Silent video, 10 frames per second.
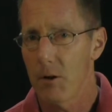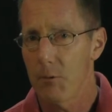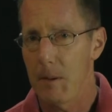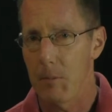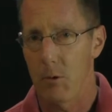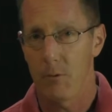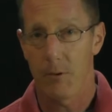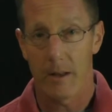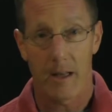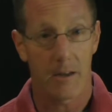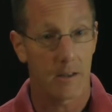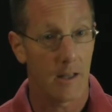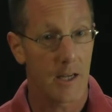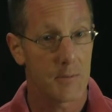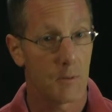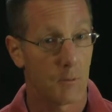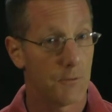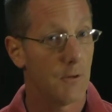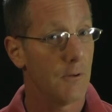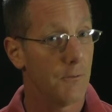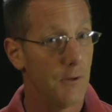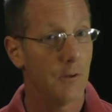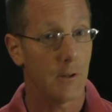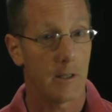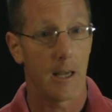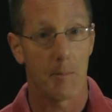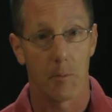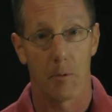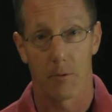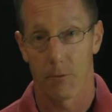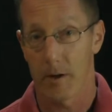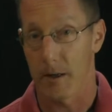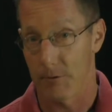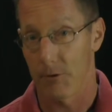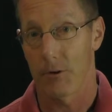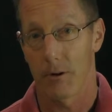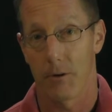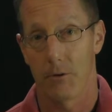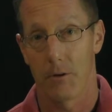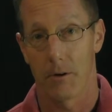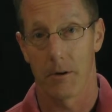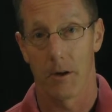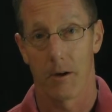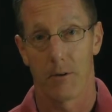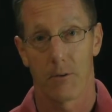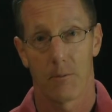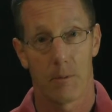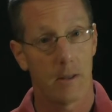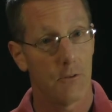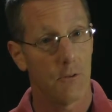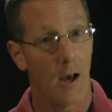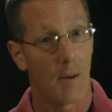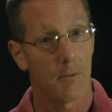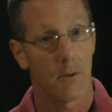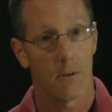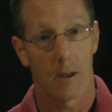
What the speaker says: those people who fell out at the last minute was very physically capable of running just another 200 yards. But they stopped.